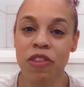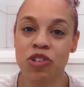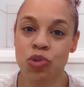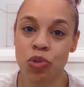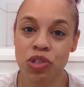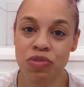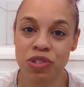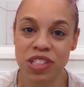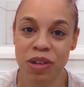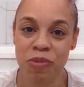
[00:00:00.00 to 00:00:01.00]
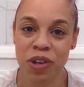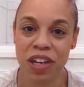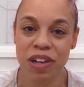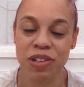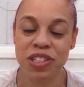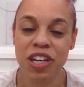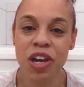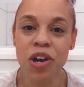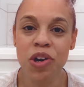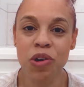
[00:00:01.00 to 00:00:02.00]
the torch for someone else
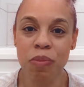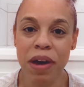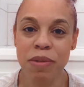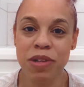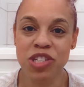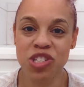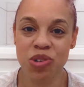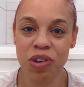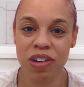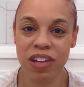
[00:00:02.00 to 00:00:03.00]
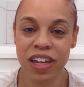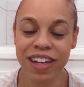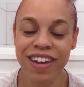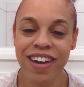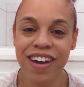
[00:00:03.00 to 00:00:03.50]
who may be struggling